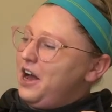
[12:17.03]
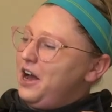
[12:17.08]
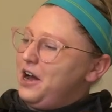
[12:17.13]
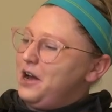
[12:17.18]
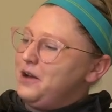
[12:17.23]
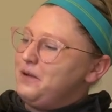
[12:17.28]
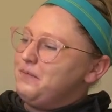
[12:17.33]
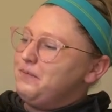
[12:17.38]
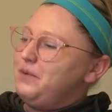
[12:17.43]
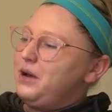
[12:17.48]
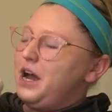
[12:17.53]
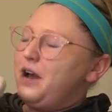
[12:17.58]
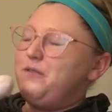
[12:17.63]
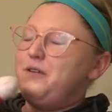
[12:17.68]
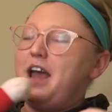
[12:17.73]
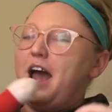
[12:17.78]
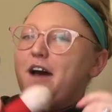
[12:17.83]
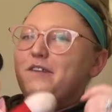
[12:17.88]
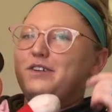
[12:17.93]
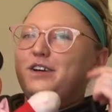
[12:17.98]
But
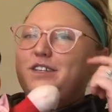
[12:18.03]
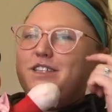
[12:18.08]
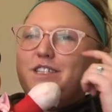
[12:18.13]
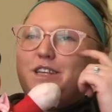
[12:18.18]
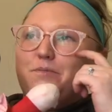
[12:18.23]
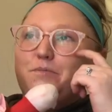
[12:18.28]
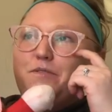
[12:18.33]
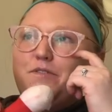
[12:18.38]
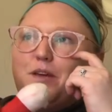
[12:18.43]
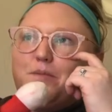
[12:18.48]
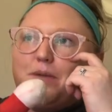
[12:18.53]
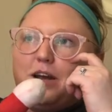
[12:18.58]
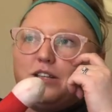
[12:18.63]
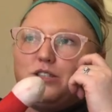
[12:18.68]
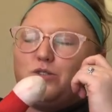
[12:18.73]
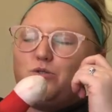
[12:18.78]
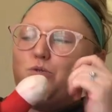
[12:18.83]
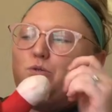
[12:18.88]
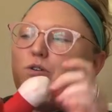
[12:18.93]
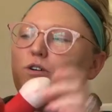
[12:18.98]
we have some of them at
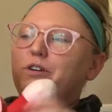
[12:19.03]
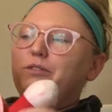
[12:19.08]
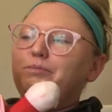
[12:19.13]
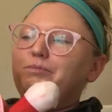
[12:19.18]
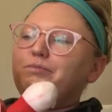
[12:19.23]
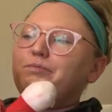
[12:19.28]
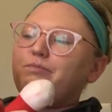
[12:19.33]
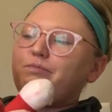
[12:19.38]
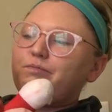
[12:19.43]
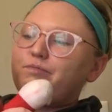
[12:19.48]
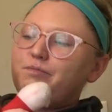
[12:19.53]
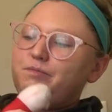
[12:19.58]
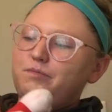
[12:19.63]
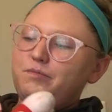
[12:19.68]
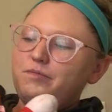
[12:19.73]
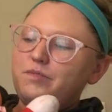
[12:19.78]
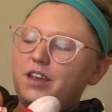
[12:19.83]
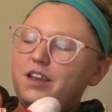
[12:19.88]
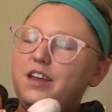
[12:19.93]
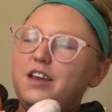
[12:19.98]
school.
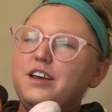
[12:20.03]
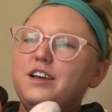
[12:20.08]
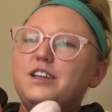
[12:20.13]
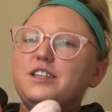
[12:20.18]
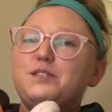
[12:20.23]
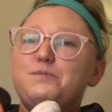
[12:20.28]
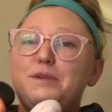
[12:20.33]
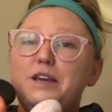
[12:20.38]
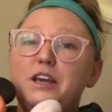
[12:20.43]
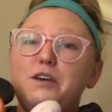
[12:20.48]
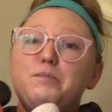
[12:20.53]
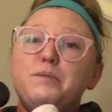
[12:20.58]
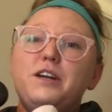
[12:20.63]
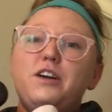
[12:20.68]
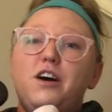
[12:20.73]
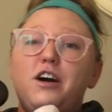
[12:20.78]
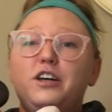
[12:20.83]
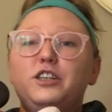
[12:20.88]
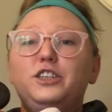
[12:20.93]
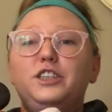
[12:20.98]
Speaking of my
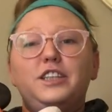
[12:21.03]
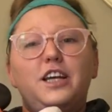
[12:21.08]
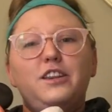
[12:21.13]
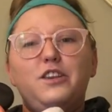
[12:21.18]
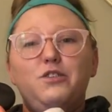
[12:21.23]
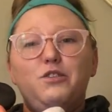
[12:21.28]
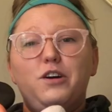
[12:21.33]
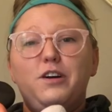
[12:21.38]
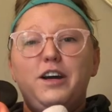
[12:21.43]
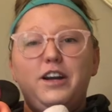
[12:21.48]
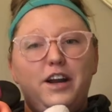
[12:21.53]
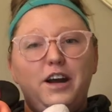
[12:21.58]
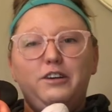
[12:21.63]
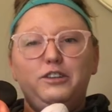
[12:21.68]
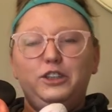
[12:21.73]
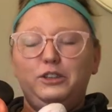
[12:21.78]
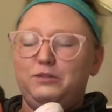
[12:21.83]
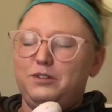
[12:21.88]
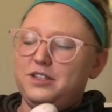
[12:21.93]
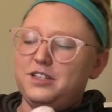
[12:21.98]
dog, she's at the door right now.
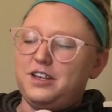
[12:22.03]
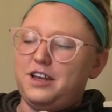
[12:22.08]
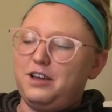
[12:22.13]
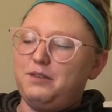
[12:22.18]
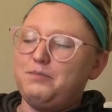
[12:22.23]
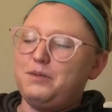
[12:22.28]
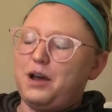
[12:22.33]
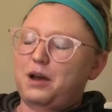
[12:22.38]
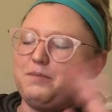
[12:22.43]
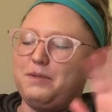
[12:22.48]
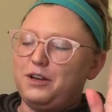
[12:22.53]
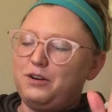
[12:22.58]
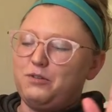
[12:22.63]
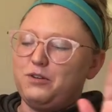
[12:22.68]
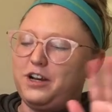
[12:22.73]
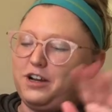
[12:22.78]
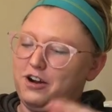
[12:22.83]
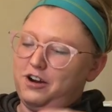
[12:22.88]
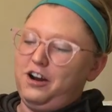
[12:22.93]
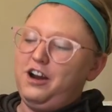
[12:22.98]
She wants in, but I'm
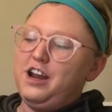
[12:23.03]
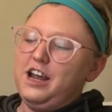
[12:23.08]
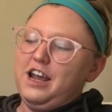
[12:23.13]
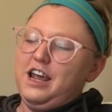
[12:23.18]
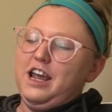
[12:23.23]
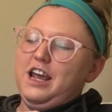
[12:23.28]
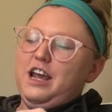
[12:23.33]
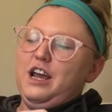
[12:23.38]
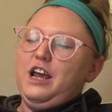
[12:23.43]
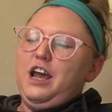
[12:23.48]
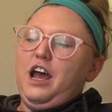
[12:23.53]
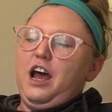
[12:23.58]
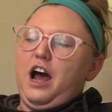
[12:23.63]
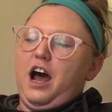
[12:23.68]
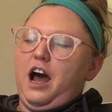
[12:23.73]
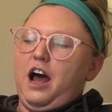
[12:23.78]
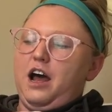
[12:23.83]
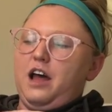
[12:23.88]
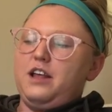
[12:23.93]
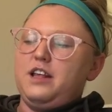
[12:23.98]
ignoring her.
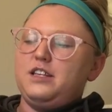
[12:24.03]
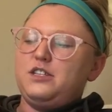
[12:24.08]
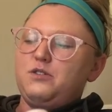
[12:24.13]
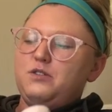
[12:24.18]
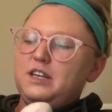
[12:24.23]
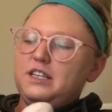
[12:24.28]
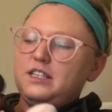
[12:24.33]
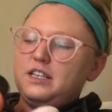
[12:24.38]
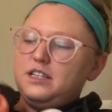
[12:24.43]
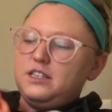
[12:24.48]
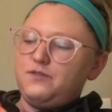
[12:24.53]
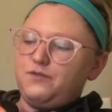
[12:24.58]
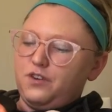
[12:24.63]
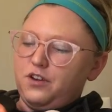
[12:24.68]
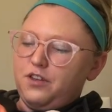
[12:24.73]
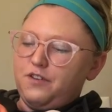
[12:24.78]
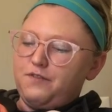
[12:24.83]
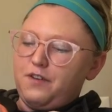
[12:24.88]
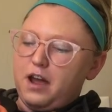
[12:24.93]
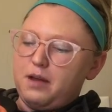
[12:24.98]
So this is
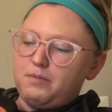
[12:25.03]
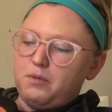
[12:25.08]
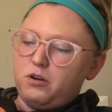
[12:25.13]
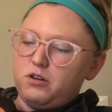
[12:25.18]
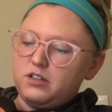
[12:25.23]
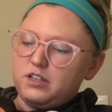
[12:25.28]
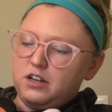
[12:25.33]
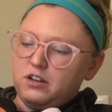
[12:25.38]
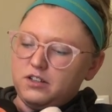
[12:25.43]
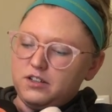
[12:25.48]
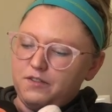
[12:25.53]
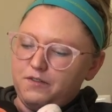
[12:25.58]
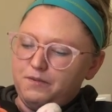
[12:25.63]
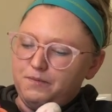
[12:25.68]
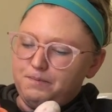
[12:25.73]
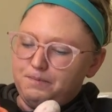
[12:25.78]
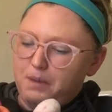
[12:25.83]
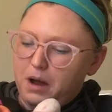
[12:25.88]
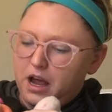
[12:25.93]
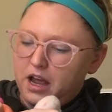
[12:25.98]
for the fine motor skills
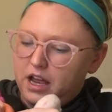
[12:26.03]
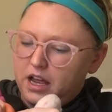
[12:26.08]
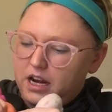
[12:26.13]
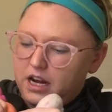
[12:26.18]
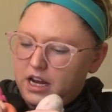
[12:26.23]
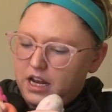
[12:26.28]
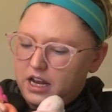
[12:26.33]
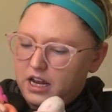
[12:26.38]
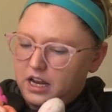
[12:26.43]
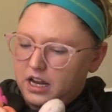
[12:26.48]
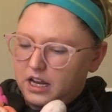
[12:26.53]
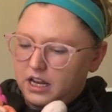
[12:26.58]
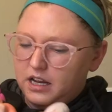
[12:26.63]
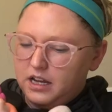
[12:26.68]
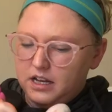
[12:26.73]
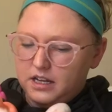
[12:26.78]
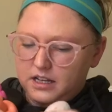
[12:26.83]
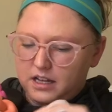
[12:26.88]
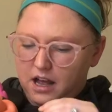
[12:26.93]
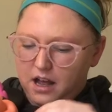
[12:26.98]
of
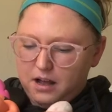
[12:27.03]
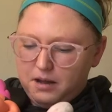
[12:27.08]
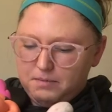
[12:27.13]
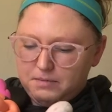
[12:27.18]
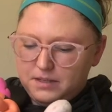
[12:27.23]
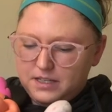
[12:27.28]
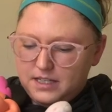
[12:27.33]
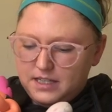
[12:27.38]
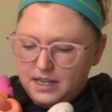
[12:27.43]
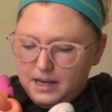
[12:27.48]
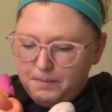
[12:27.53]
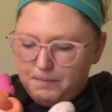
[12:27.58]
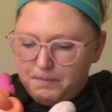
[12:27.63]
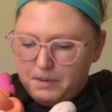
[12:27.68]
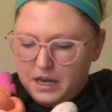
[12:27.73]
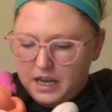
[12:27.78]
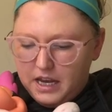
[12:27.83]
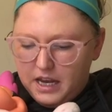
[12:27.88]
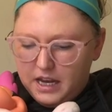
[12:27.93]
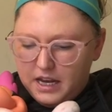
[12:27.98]
buttoning,
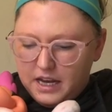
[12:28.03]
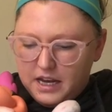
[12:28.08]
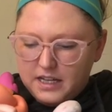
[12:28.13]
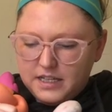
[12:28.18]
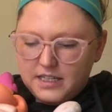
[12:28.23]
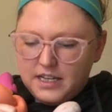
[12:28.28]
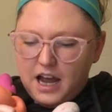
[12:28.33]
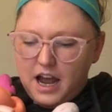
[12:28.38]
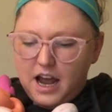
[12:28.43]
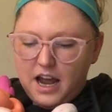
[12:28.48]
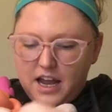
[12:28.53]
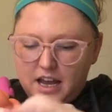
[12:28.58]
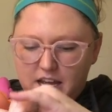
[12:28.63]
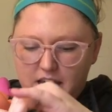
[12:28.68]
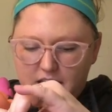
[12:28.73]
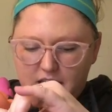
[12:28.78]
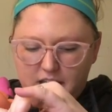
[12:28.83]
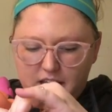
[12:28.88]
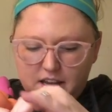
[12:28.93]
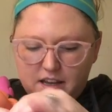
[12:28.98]
zipping,
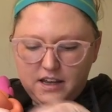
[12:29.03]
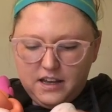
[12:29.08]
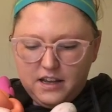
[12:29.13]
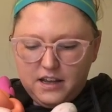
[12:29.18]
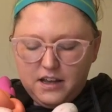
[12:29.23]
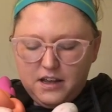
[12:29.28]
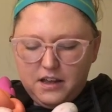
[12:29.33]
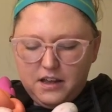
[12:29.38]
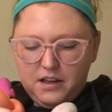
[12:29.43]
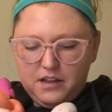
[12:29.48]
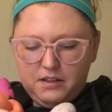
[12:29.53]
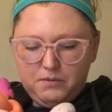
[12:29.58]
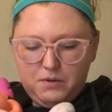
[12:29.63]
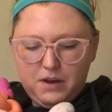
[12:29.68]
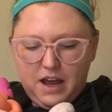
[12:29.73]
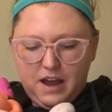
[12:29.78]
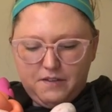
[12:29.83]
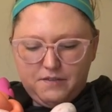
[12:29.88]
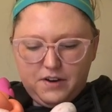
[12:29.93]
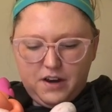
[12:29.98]
tying.
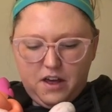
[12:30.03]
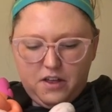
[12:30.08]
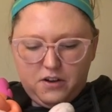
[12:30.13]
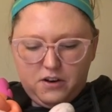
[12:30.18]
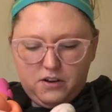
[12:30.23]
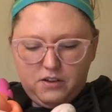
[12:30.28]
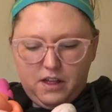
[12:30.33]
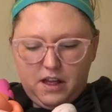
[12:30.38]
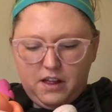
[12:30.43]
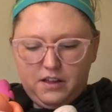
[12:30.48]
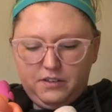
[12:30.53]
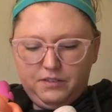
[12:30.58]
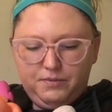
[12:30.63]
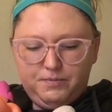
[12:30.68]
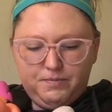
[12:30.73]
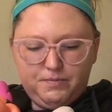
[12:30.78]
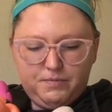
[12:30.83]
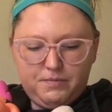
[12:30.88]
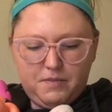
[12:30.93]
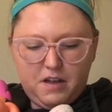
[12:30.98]
We have
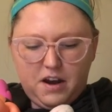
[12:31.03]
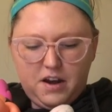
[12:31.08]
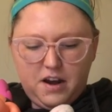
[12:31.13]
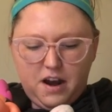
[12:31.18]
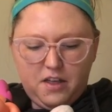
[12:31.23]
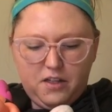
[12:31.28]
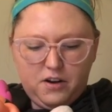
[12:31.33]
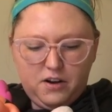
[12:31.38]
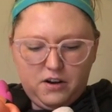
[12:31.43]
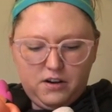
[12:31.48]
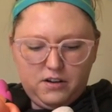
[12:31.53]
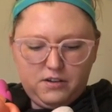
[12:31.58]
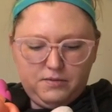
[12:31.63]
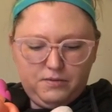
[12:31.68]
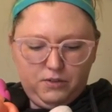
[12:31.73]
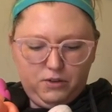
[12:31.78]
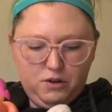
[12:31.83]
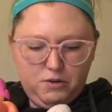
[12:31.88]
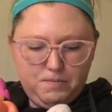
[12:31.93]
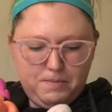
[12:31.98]

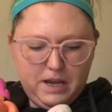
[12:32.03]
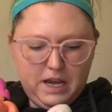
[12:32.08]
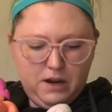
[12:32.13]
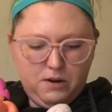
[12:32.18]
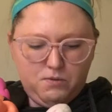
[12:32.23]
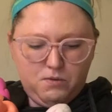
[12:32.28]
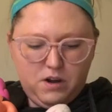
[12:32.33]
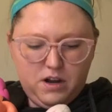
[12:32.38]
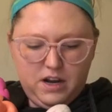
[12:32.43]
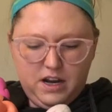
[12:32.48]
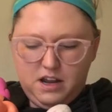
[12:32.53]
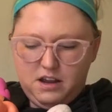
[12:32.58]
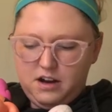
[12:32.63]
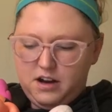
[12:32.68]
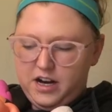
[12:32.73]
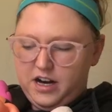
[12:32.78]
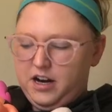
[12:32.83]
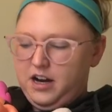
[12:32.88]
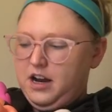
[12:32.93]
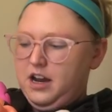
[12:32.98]
another looping one
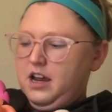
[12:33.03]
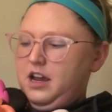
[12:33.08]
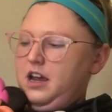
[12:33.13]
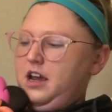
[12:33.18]
here.